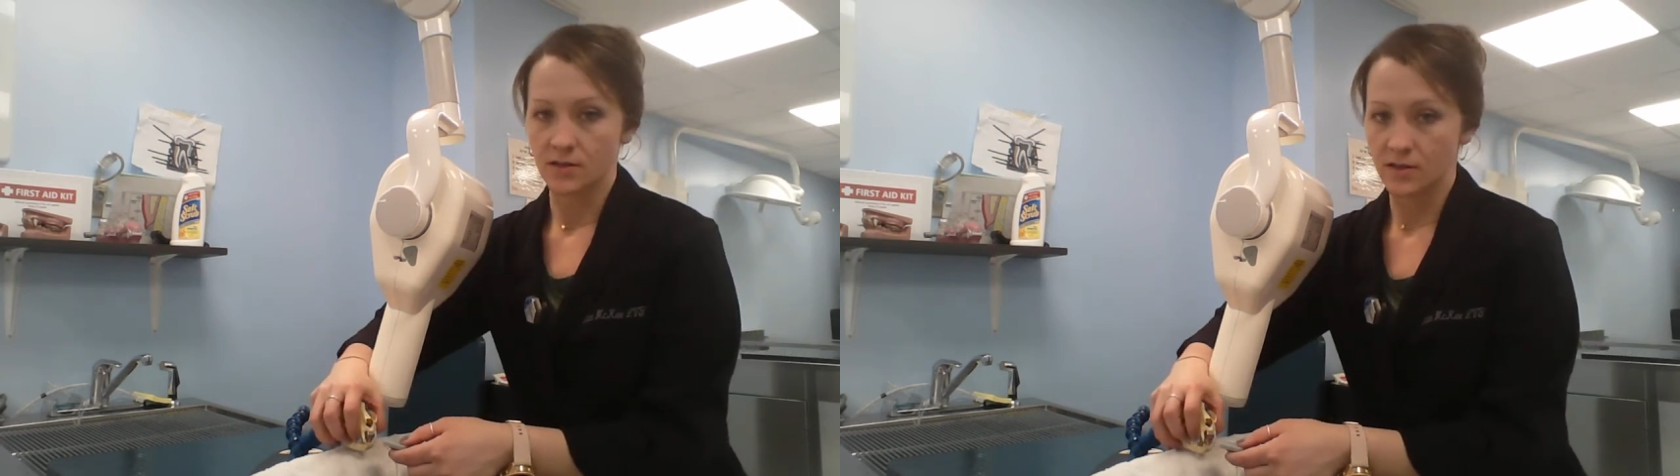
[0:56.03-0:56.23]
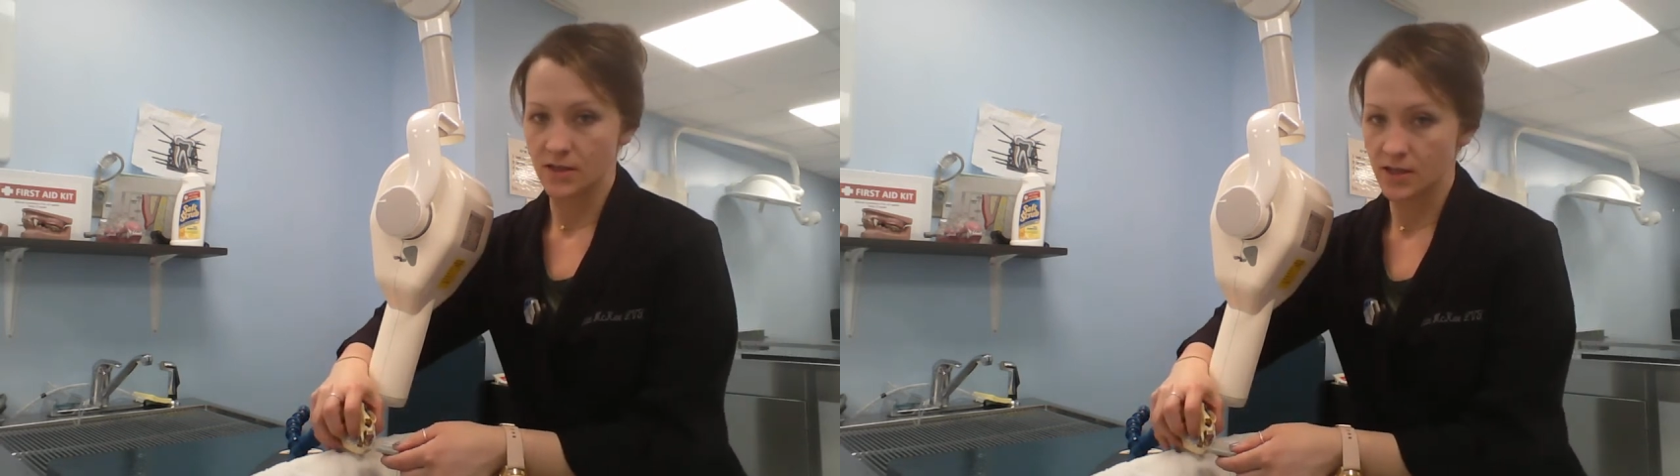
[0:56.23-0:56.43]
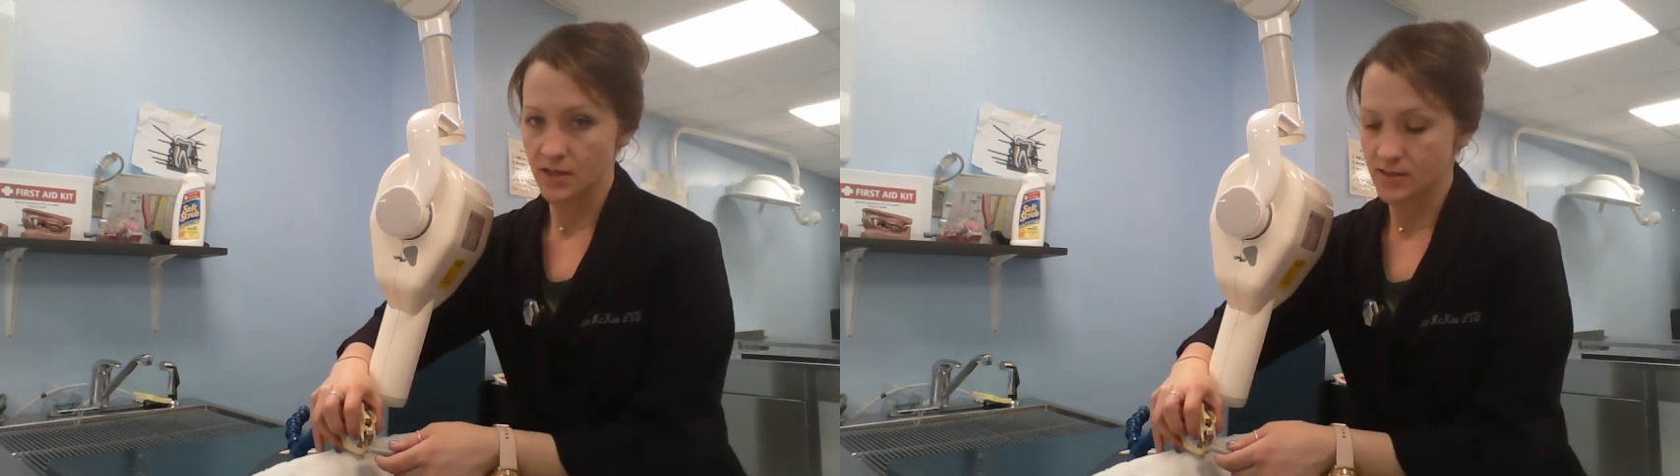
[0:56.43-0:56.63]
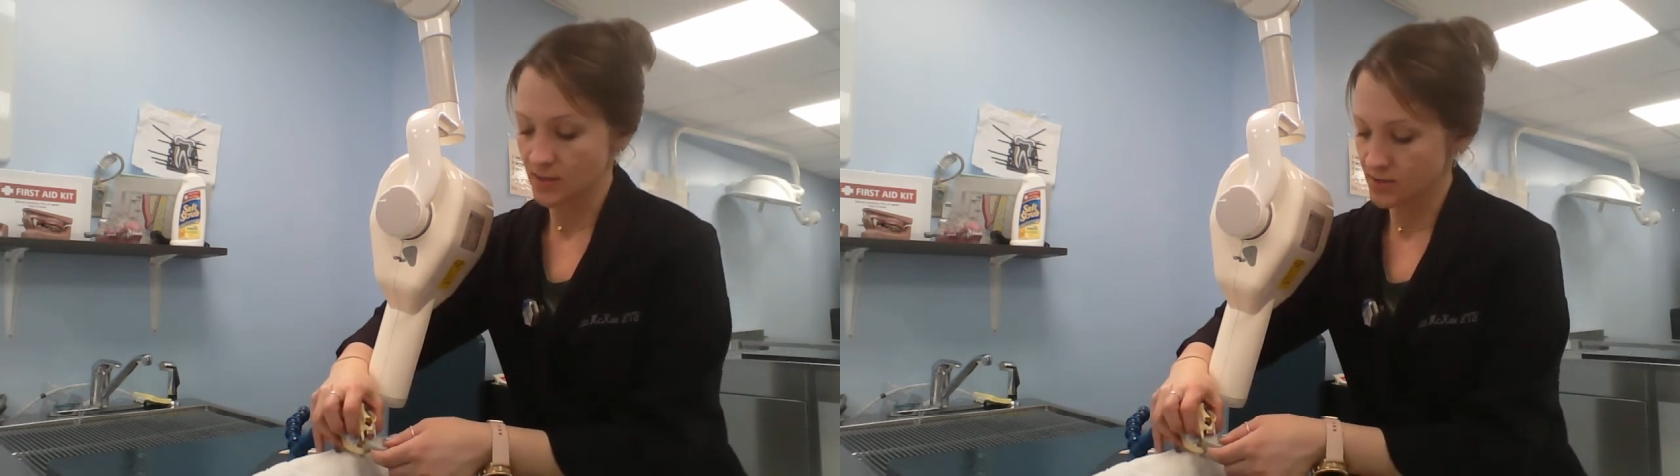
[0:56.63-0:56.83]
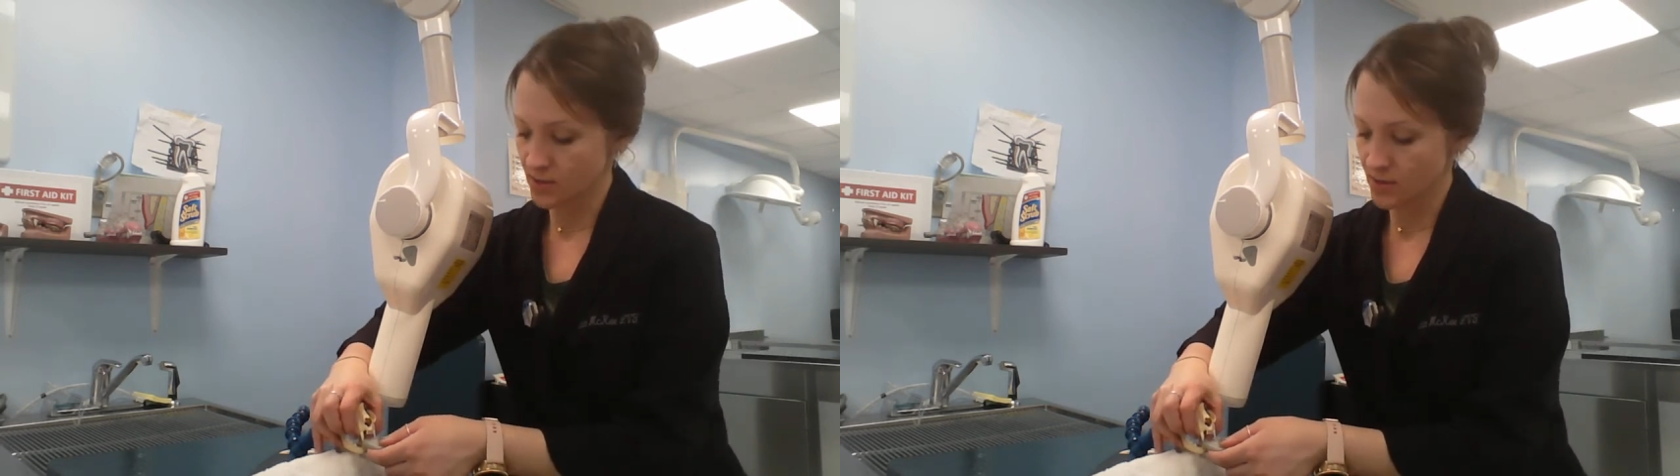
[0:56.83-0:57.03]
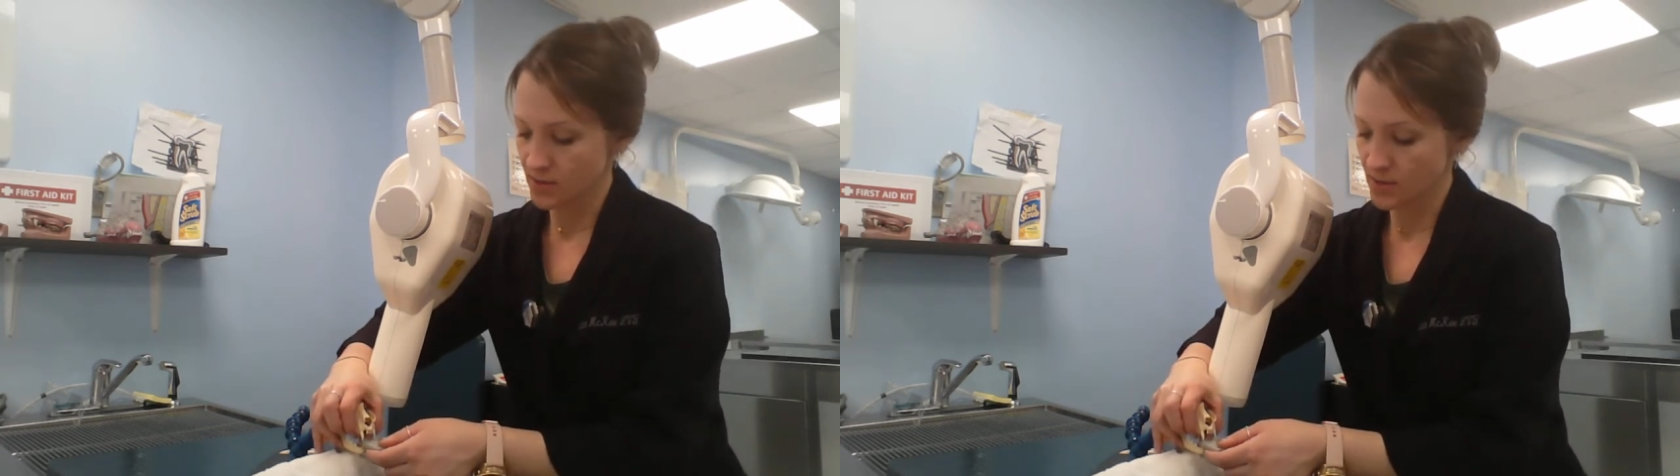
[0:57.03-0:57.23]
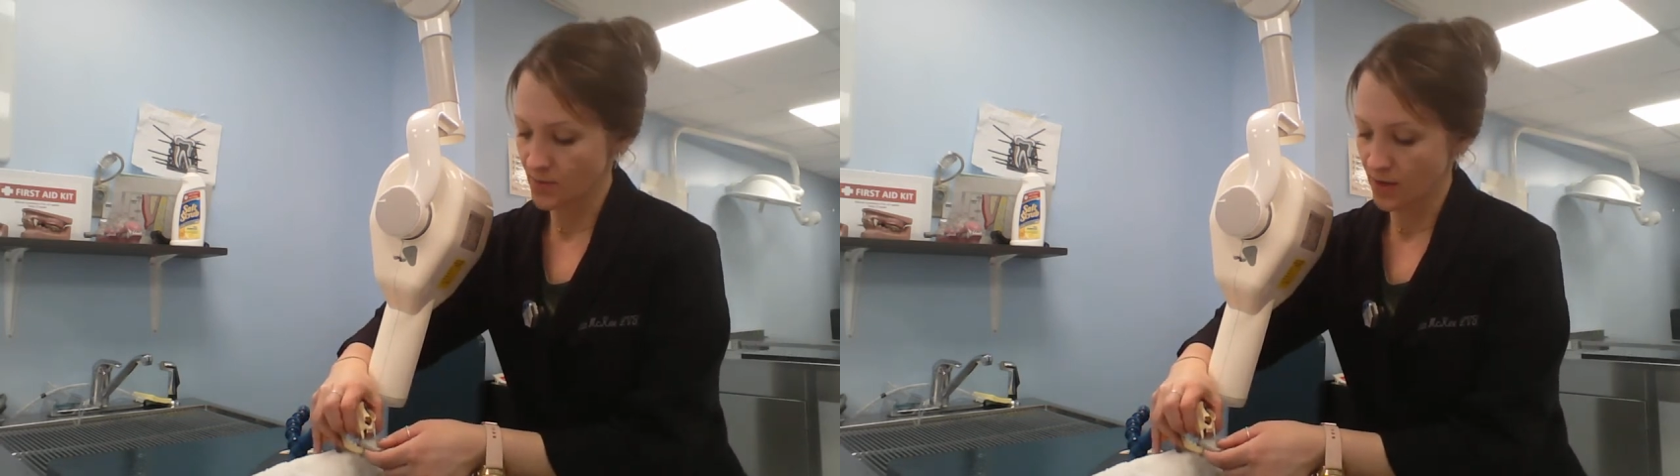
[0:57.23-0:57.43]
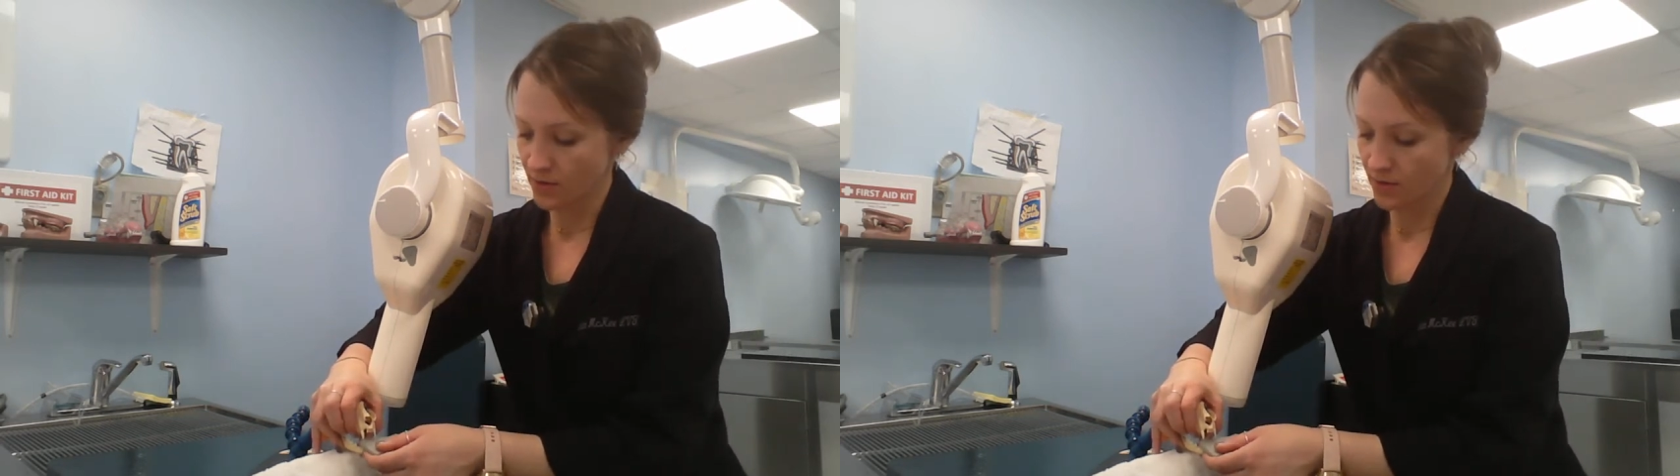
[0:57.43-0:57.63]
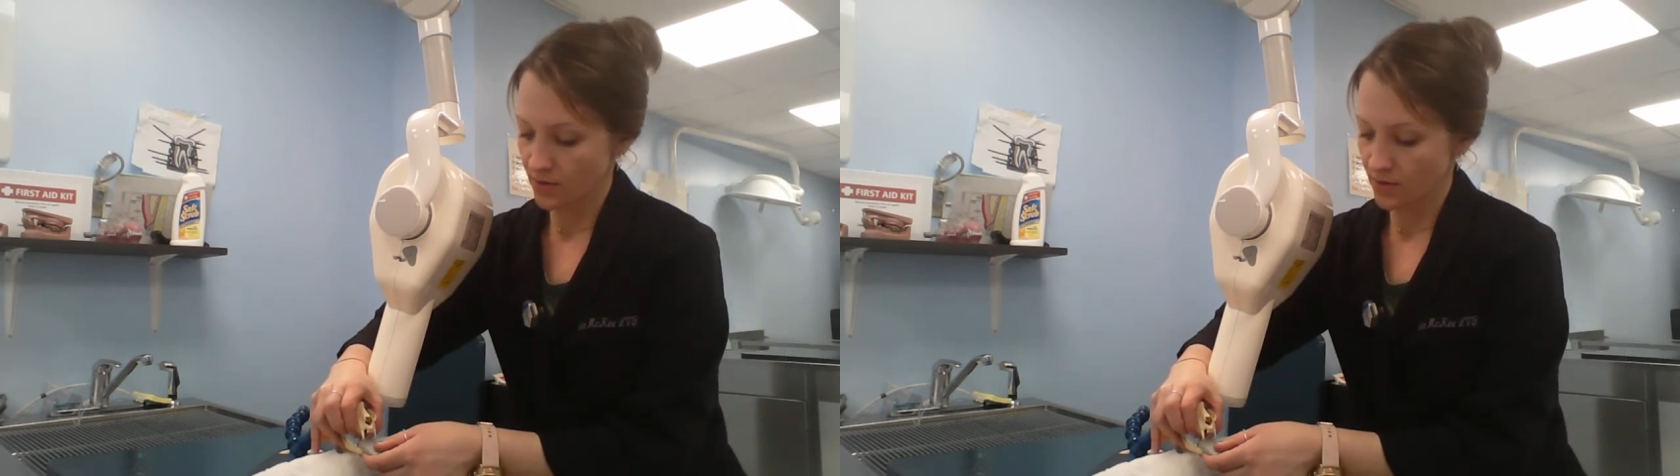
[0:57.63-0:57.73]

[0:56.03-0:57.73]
the sensor into the mouth